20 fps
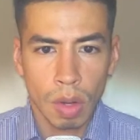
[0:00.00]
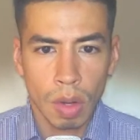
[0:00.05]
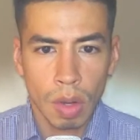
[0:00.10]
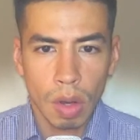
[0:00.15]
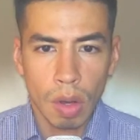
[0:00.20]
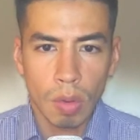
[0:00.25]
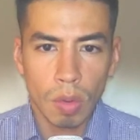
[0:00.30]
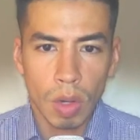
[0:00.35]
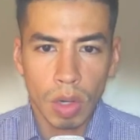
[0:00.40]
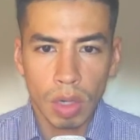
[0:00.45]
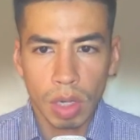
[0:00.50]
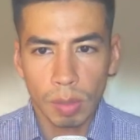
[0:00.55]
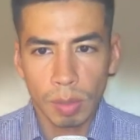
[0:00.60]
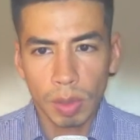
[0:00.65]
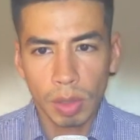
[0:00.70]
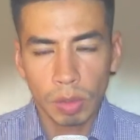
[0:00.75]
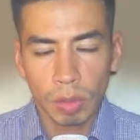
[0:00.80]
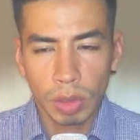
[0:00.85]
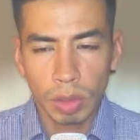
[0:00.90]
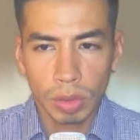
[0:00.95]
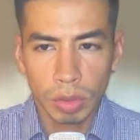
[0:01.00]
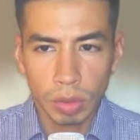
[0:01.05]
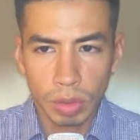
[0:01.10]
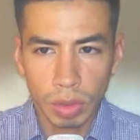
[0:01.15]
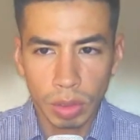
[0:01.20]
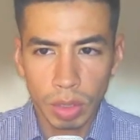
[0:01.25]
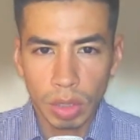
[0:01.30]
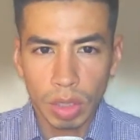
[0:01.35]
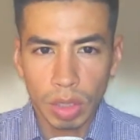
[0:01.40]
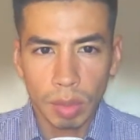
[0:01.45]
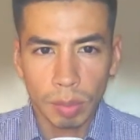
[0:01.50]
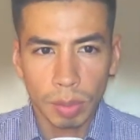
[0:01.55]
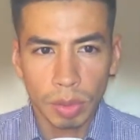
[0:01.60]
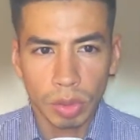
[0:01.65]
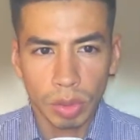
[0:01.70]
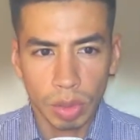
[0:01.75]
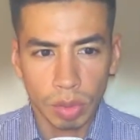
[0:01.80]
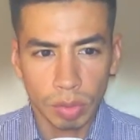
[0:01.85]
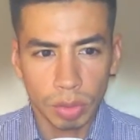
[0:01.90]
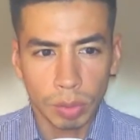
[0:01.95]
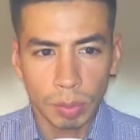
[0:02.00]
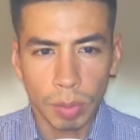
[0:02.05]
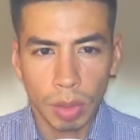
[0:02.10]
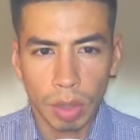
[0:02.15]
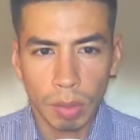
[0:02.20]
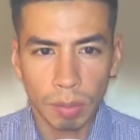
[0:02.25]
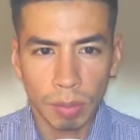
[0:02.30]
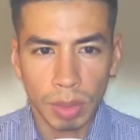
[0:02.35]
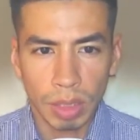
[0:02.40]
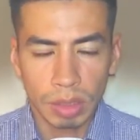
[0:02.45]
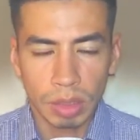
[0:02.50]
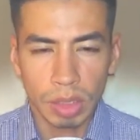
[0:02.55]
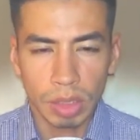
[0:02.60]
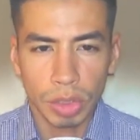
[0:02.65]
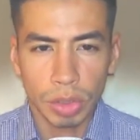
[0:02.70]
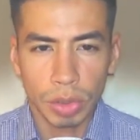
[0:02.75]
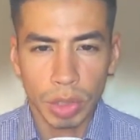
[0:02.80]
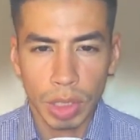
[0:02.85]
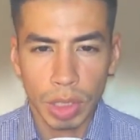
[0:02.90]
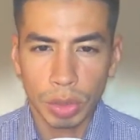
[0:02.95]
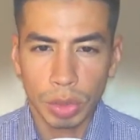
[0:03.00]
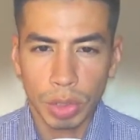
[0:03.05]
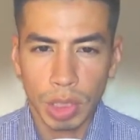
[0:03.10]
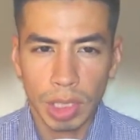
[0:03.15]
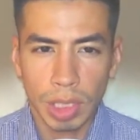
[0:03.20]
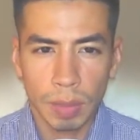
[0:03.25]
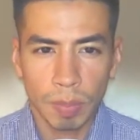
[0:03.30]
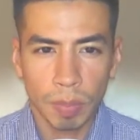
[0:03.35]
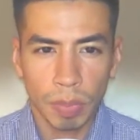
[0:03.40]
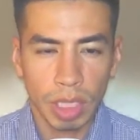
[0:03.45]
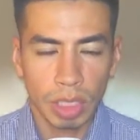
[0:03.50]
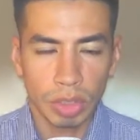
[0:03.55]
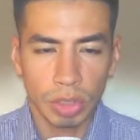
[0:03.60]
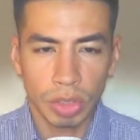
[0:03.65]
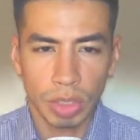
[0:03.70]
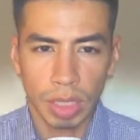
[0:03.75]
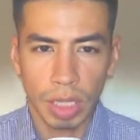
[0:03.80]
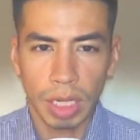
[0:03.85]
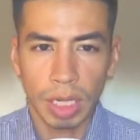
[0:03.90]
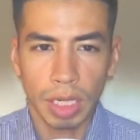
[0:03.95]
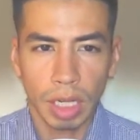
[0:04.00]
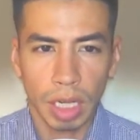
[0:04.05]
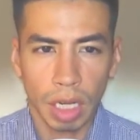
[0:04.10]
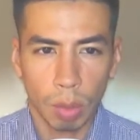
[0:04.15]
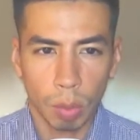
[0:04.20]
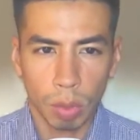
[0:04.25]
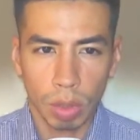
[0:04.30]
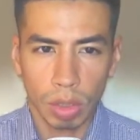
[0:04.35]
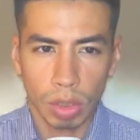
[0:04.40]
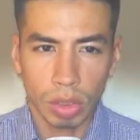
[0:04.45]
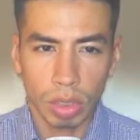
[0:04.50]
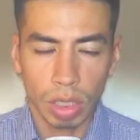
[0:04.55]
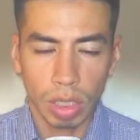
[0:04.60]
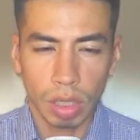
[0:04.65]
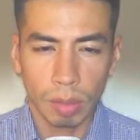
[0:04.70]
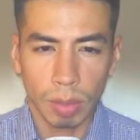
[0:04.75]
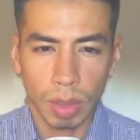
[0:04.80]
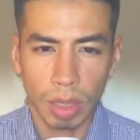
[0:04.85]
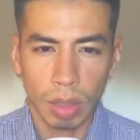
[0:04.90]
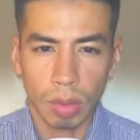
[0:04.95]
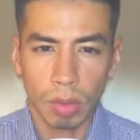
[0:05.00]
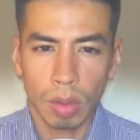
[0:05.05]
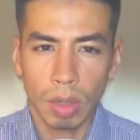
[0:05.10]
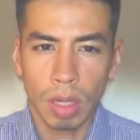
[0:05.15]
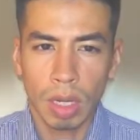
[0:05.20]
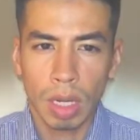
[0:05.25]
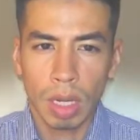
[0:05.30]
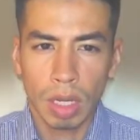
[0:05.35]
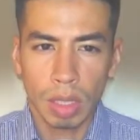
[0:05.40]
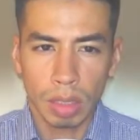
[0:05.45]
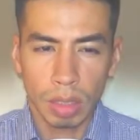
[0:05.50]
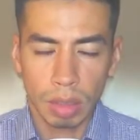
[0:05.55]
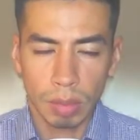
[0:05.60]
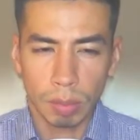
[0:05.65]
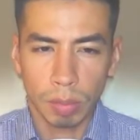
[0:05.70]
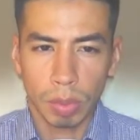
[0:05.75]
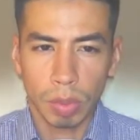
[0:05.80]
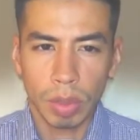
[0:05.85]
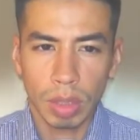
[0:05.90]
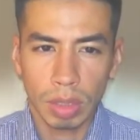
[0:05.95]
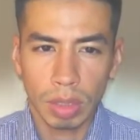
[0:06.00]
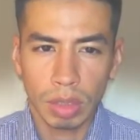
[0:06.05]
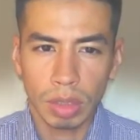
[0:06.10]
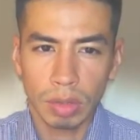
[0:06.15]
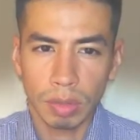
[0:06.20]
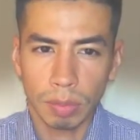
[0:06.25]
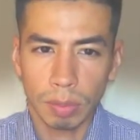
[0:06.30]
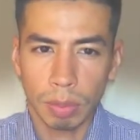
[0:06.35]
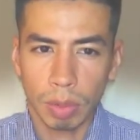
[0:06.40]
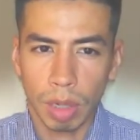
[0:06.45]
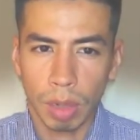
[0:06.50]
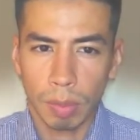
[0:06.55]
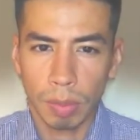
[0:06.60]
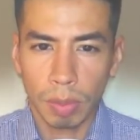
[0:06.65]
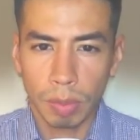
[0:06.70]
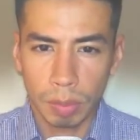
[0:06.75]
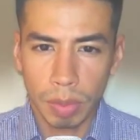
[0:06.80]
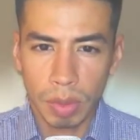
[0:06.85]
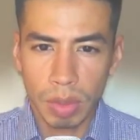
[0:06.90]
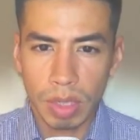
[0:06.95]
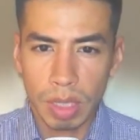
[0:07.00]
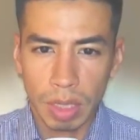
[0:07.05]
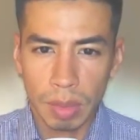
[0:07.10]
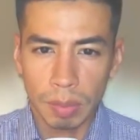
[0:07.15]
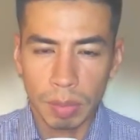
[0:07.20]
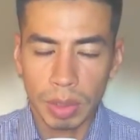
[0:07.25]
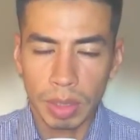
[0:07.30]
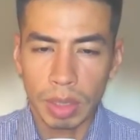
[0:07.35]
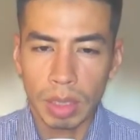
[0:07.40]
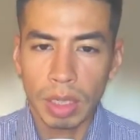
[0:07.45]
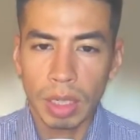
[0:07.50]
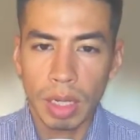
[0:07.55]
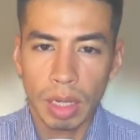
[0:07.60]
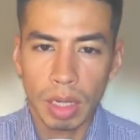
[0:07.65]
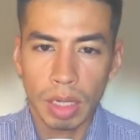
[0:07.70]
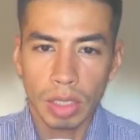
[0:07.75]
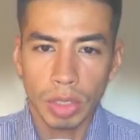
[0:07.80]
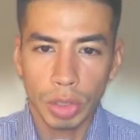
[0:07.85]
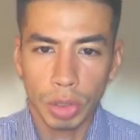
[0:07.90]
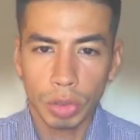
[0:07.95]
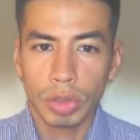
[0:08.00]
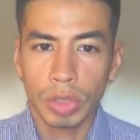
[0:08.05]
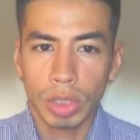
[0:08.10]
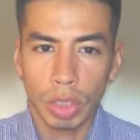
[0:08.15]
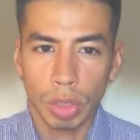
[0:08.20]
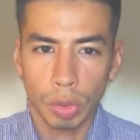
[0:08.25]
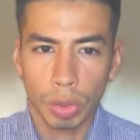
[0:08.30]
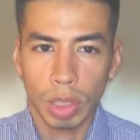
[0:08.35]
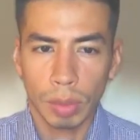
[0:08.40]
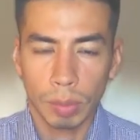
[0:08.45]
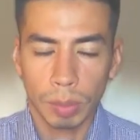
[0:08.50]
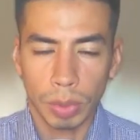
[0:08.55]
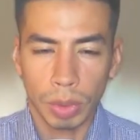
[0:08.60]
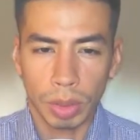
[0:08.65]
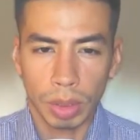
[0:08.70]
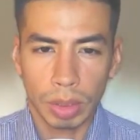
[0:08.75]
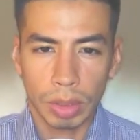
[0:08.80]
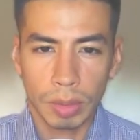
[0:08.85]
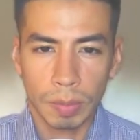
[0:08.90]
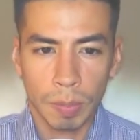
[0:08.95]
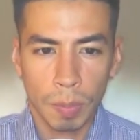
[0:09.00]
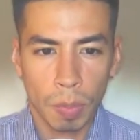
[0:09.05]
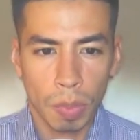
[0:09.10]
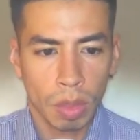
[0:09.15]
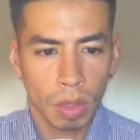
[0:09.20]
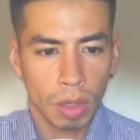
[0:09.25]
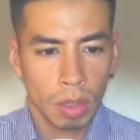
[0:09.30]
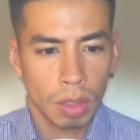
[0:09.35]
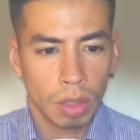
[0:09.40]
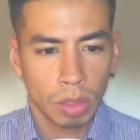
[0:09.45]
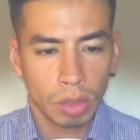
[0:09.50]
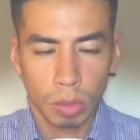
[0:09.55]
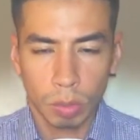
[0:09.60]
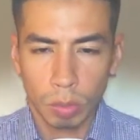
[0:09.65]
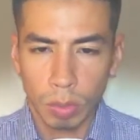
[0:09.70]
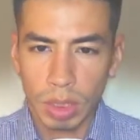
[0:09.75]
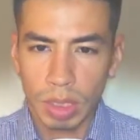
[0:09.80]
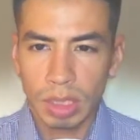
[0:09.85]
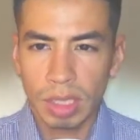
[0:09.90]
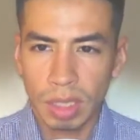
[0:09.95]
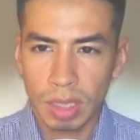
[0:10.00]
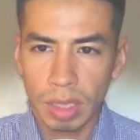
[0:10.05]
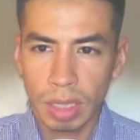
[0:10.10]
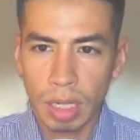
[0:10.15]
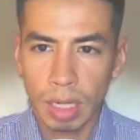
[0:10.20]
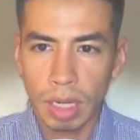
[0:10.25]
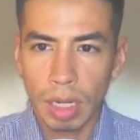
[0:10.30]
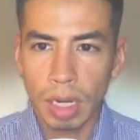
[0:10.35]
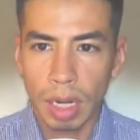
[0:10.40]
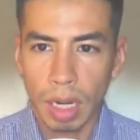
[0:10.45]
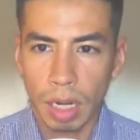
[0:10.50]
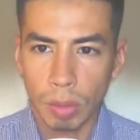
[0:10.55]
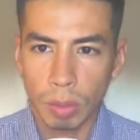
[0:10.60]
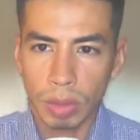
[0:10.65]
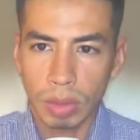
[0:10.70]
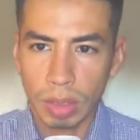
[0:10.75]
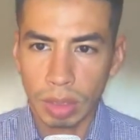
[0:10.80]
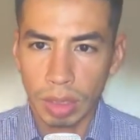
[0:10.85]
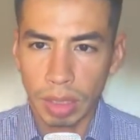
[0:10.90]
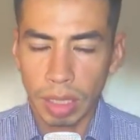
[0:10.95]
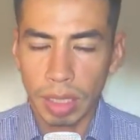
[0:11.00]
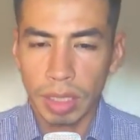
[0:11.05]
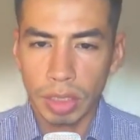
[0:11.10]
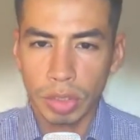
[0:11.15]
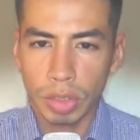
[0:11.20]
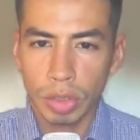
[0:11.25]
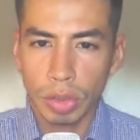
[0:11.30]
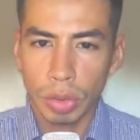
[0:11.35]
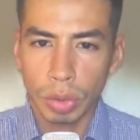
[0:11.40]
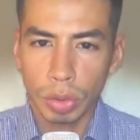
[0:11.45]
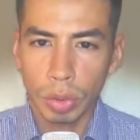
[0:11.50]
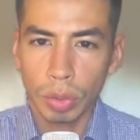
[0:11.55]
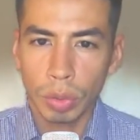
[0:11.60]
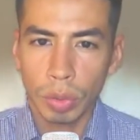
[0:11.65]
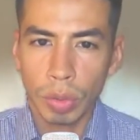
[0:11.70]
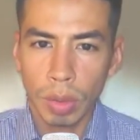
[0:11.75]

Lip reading: Welcome everyone to another episode of Small Business Treasury. And today I want to talk about the importance of proper bookkeeping using QuickBooks. So recently I was engaged to